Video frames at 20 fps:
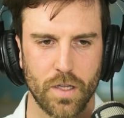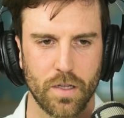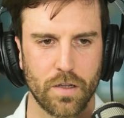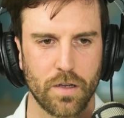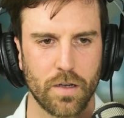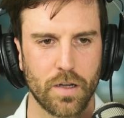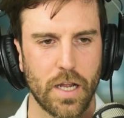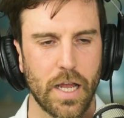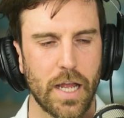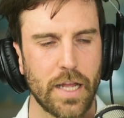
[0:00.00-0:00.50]

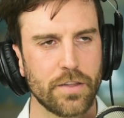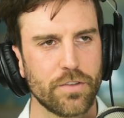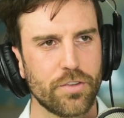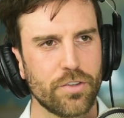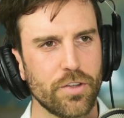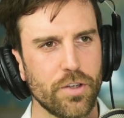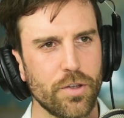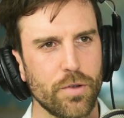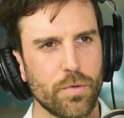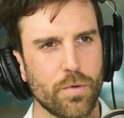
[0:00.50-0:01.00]
Good. And
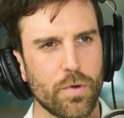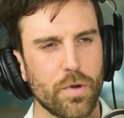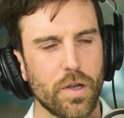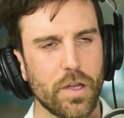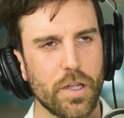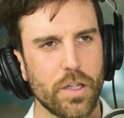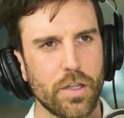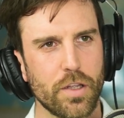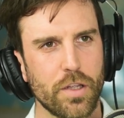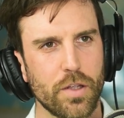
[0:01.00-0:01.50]
so
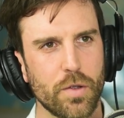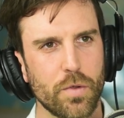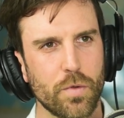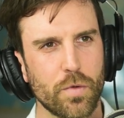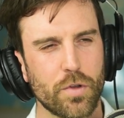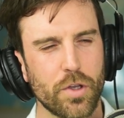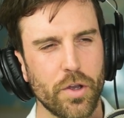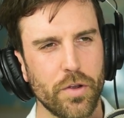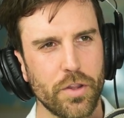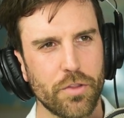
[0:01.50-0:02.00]

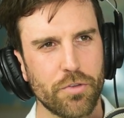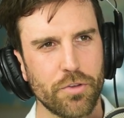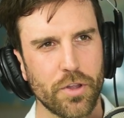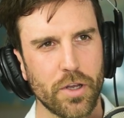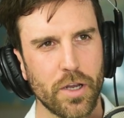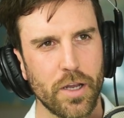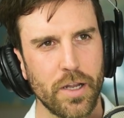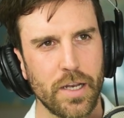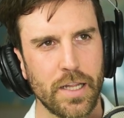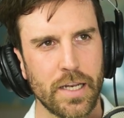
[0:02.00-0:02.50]
going through the
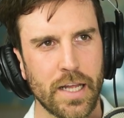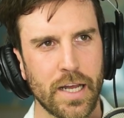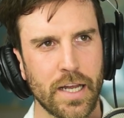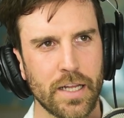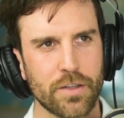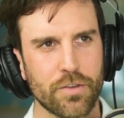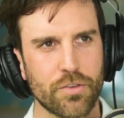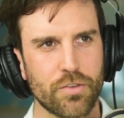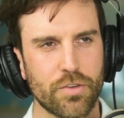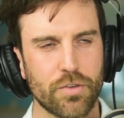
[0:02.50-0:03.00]
Holy
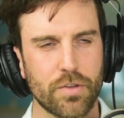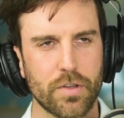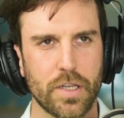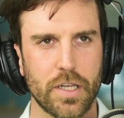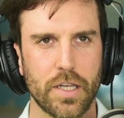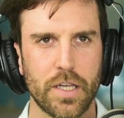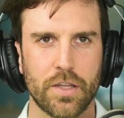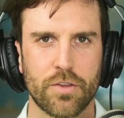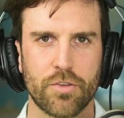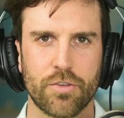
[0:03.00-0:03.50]
Lands,
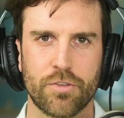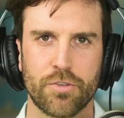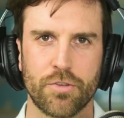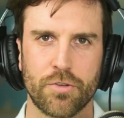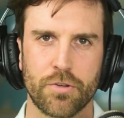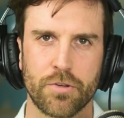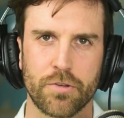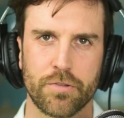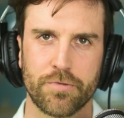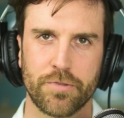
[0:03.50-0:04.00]
it's a sort
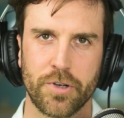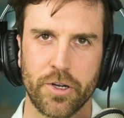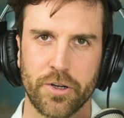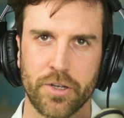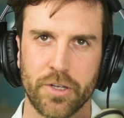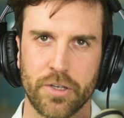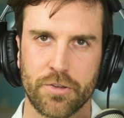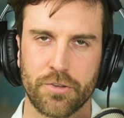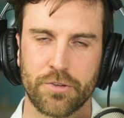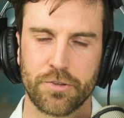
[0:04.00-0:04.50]
of
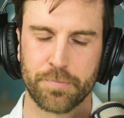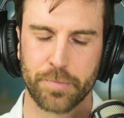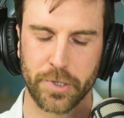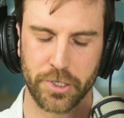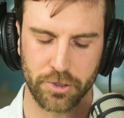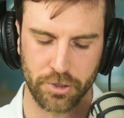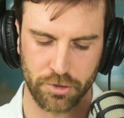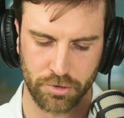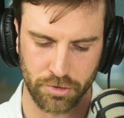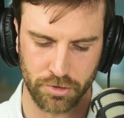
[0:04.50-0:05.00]
very
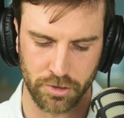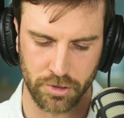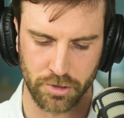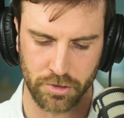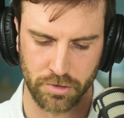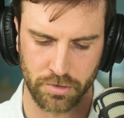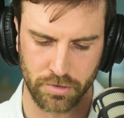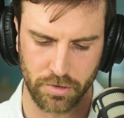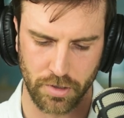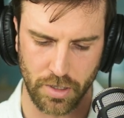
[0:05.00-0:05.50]

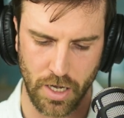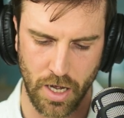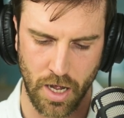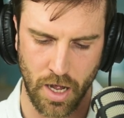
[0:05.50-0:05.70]
spiritual